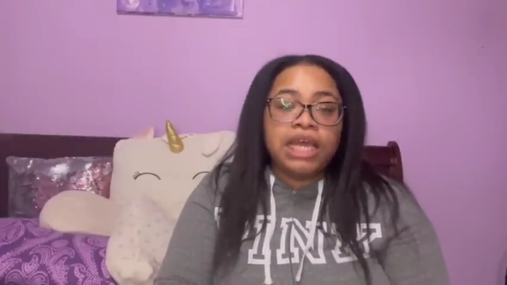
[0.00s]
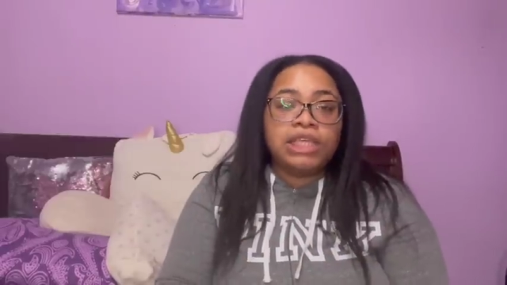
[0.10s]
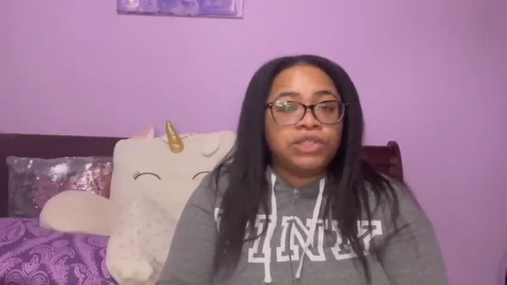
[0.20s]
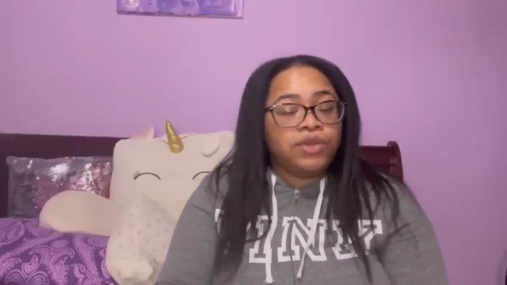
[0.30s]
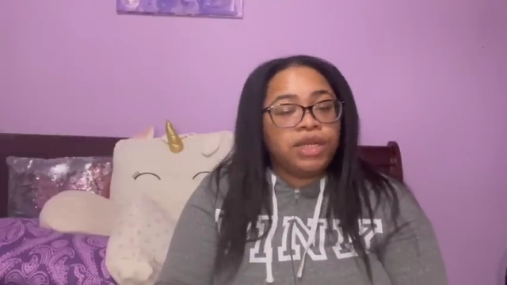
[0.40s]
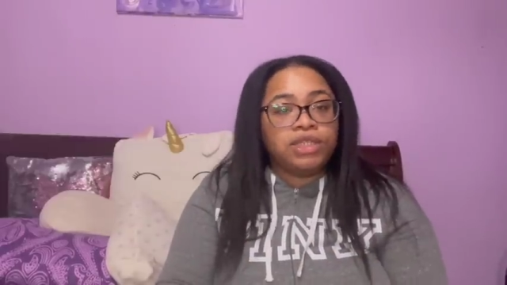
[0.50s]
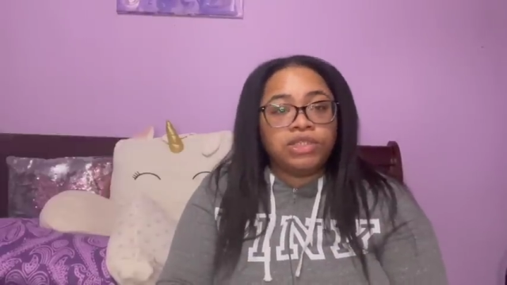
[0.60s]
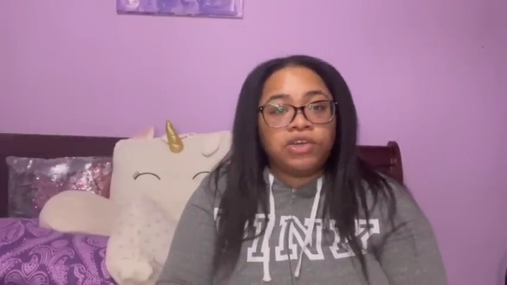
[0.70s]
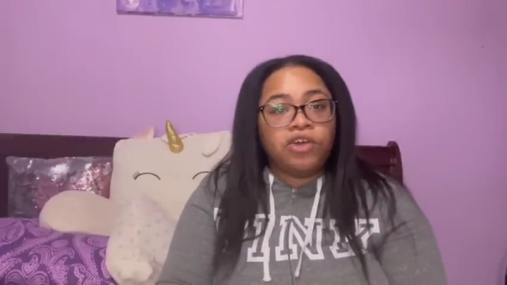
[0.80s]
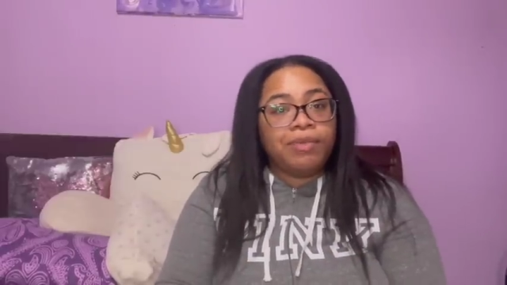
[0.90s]
Twitter and
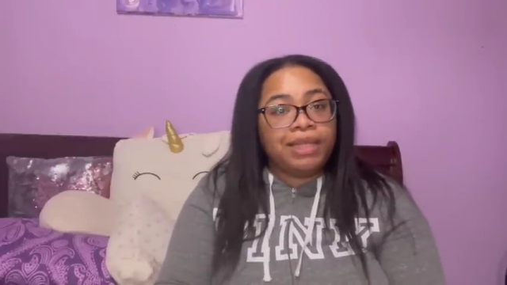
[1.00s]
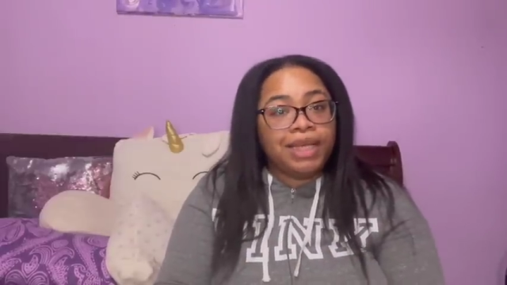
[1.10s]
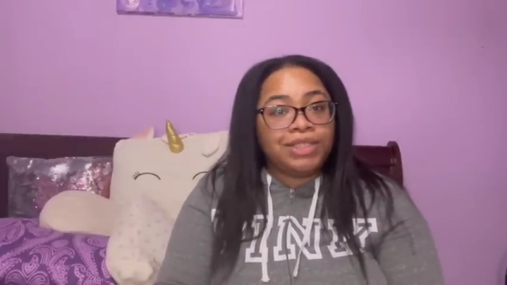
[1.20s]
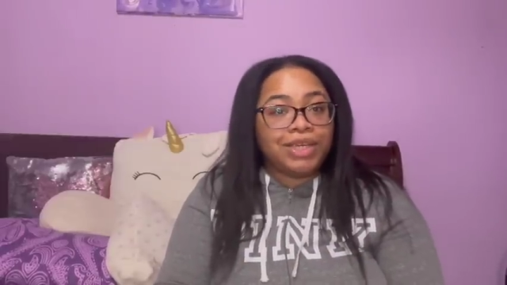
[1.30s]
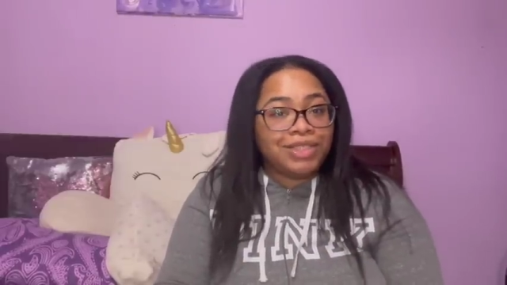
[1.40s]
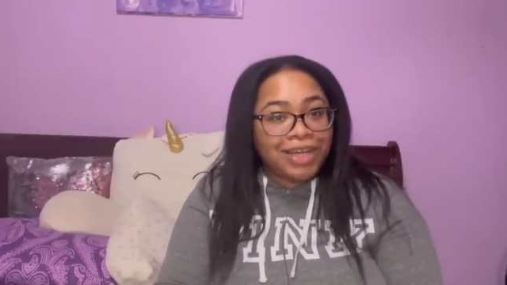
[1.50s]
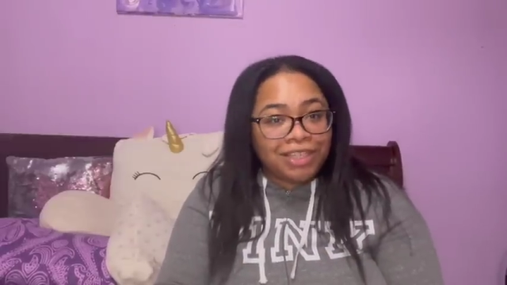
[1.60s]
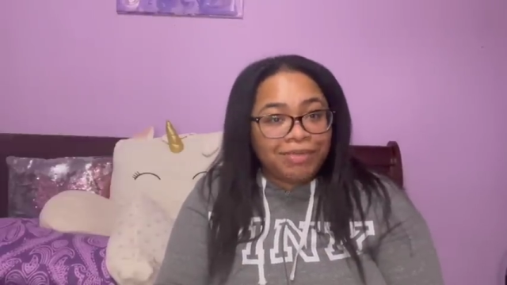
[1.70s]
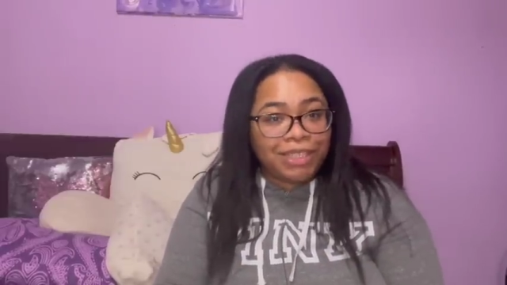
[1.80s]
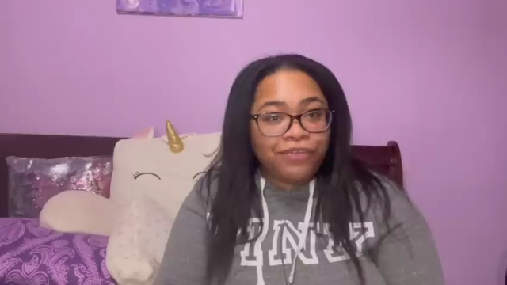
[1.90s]
Discord will be linked so you can talk
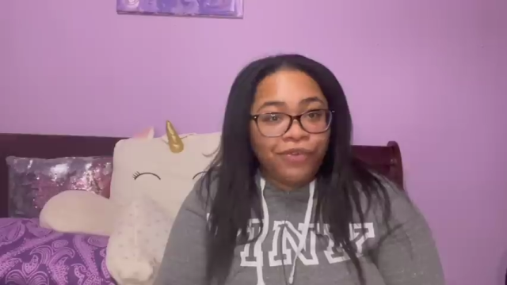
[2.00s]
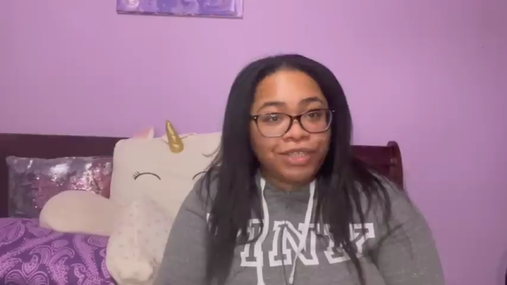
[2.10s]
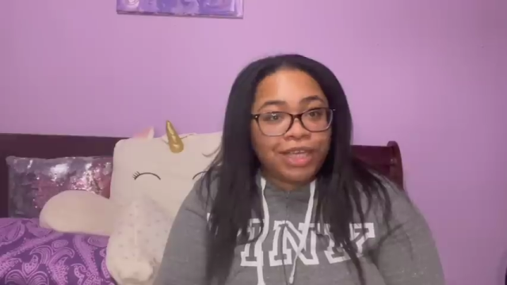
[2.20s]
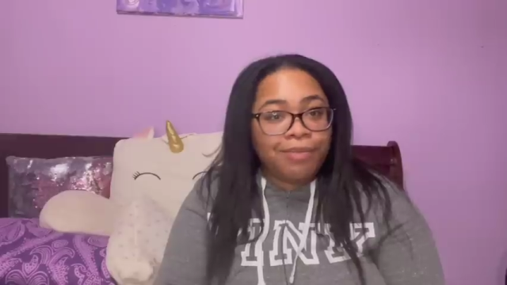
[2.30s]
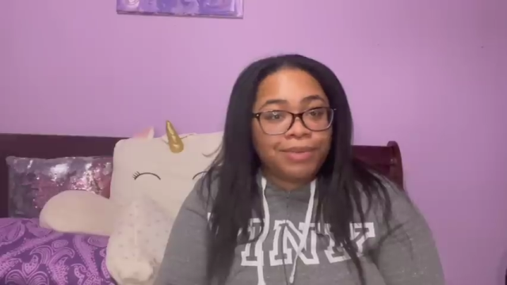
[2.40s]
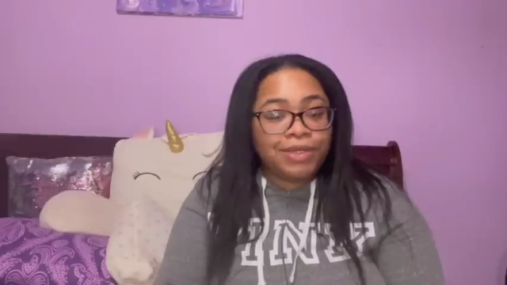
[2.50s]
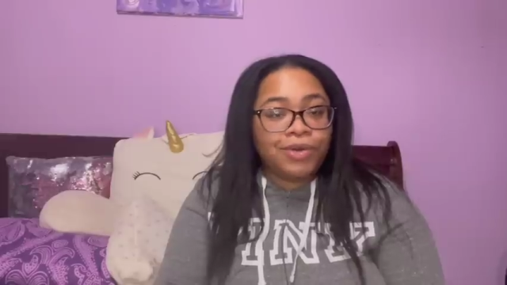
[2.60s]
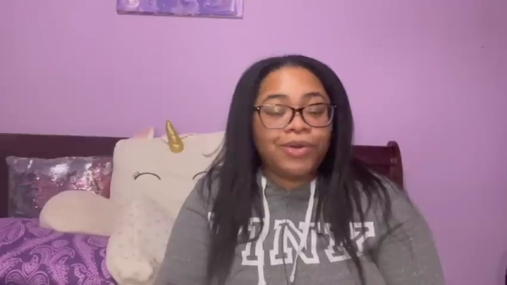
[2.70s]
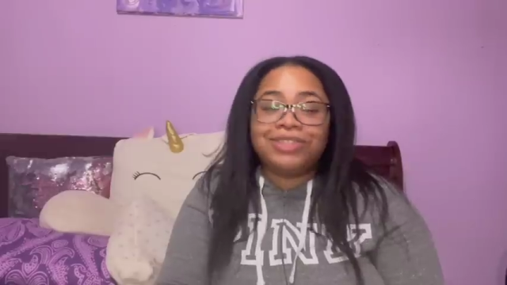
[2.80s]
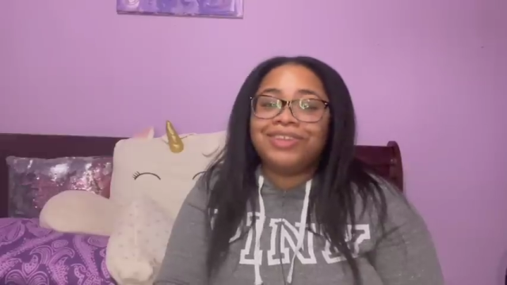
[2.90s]
to me about the future episode,
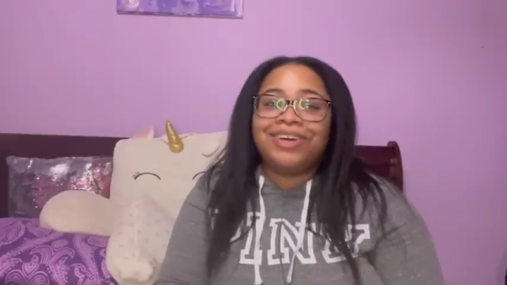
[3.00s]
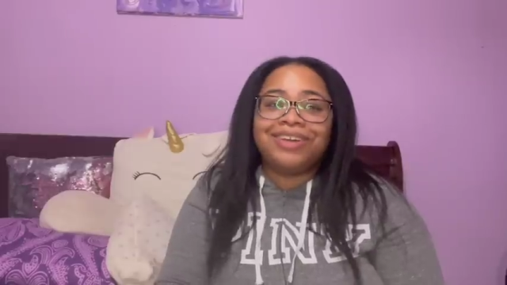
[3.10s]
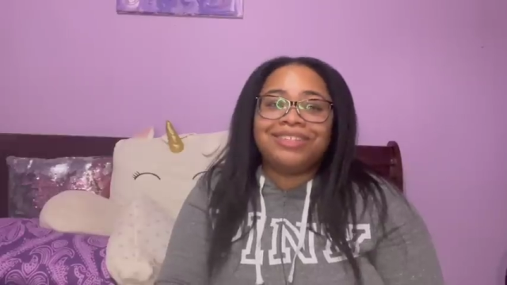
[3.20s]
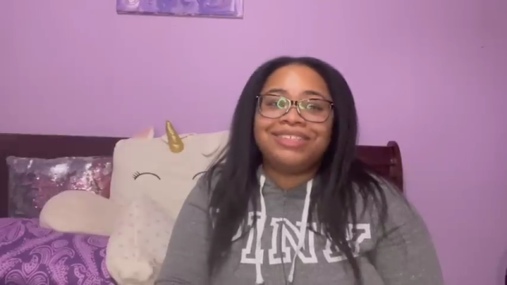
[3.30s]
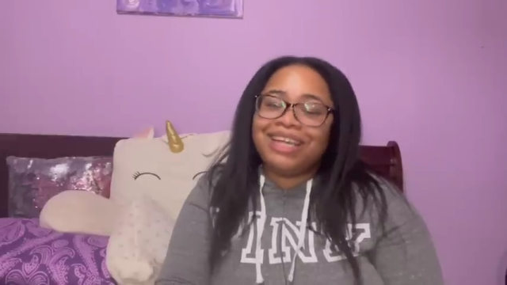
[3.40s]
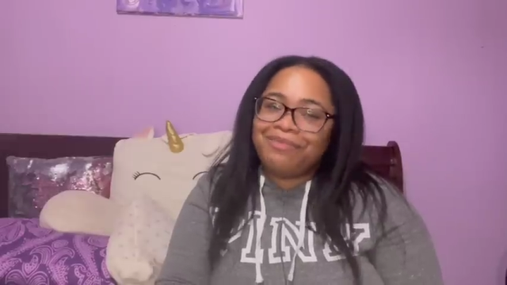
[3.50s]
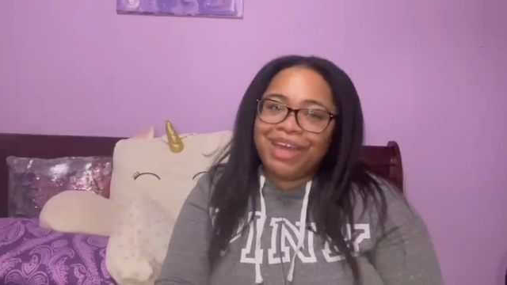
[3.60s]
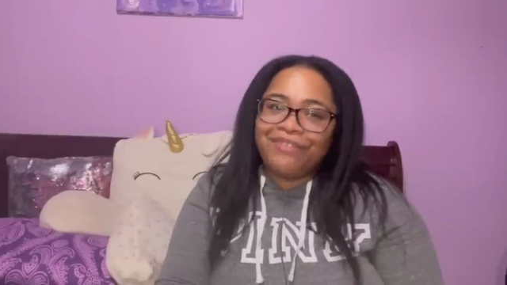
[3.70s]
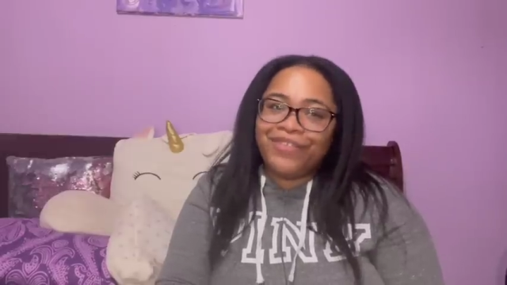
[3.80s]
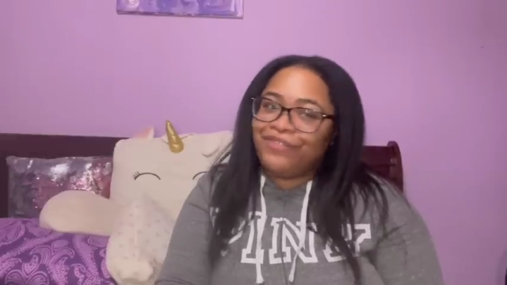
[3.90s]
or check me
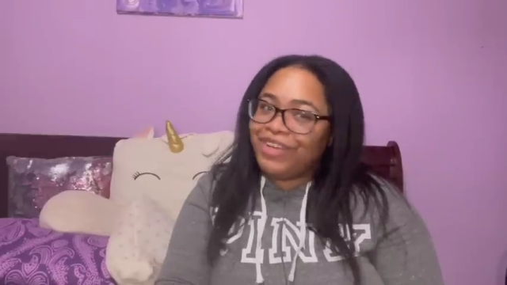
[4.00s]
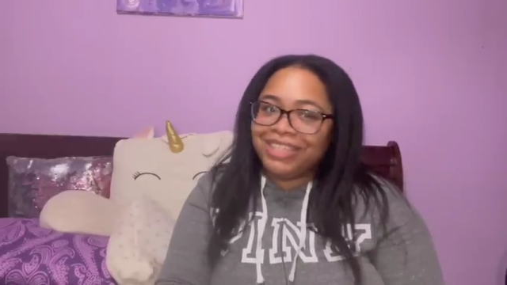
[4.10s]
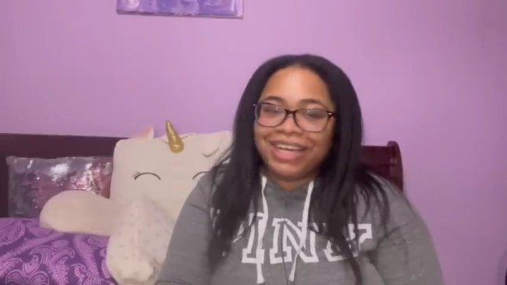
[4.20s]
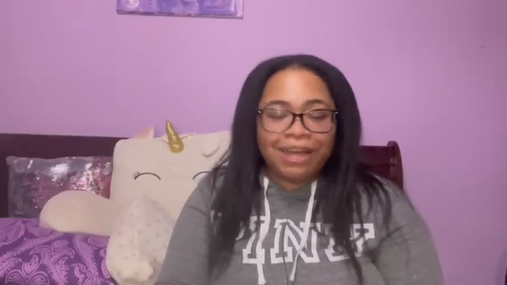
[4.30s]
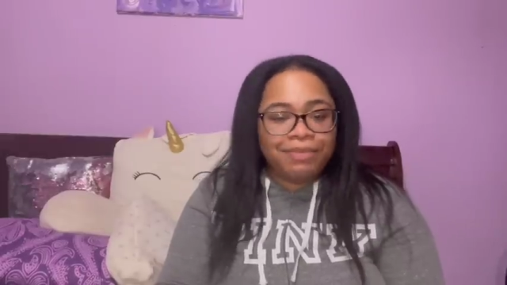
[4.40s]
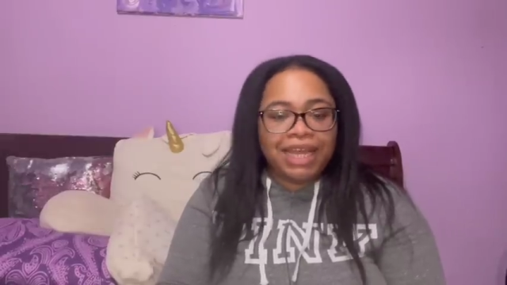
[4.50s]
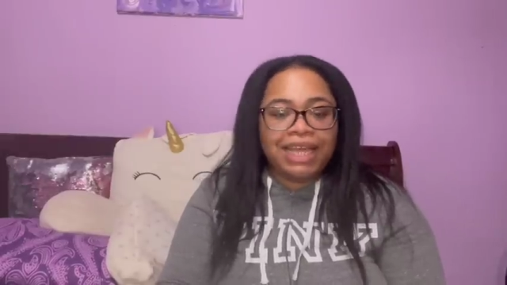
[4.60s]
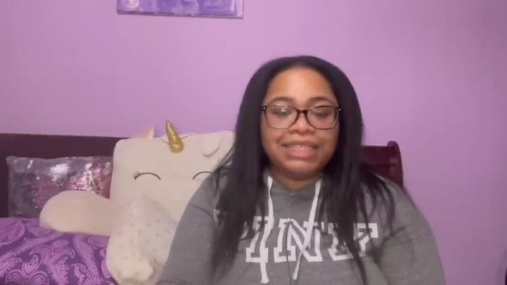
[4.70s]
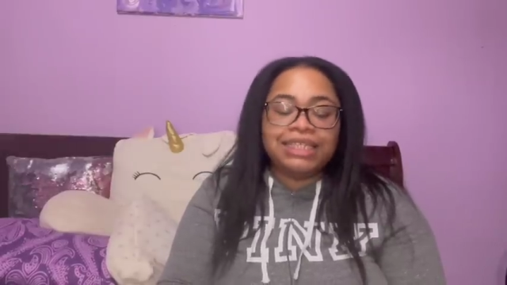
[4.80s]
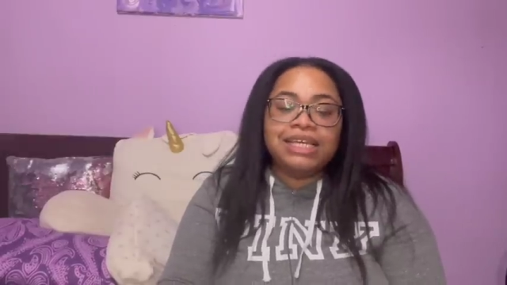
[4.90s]
out for future
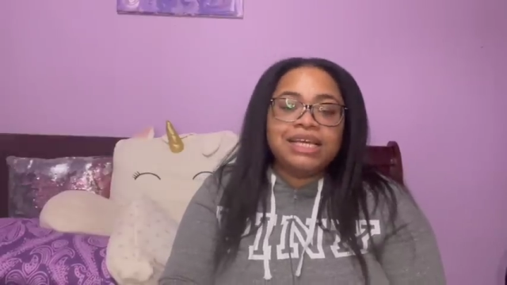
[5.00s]
updates.